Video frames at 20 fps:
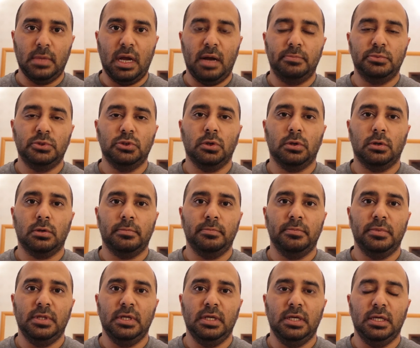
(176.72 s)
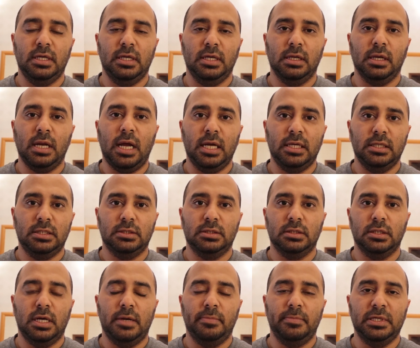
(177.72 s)
absorb the
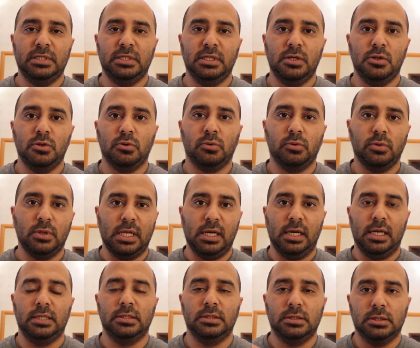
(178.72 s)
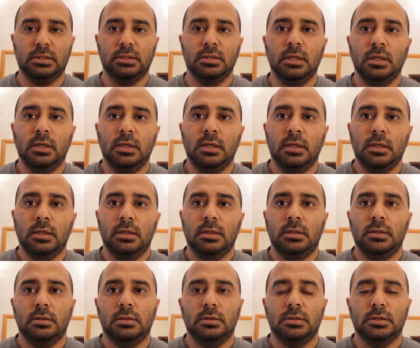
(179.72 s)
light emitted through the lens.
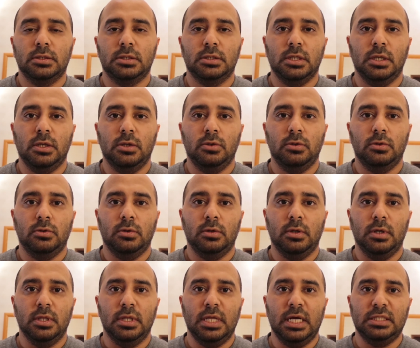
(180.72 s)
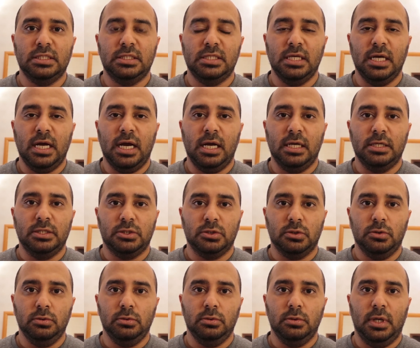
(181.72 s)
So that's the
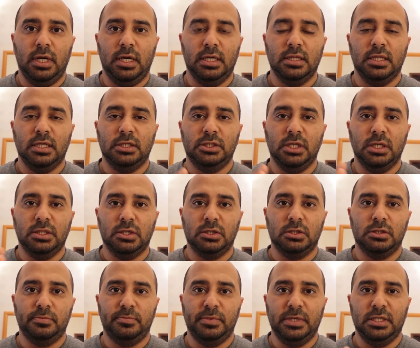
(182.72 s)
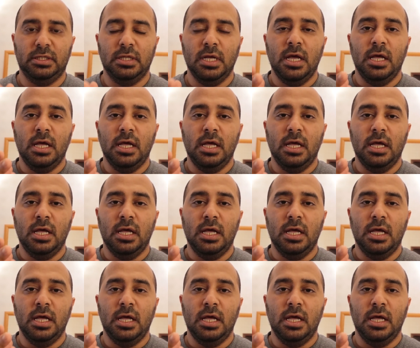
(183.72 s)
ISO and the shutter speed.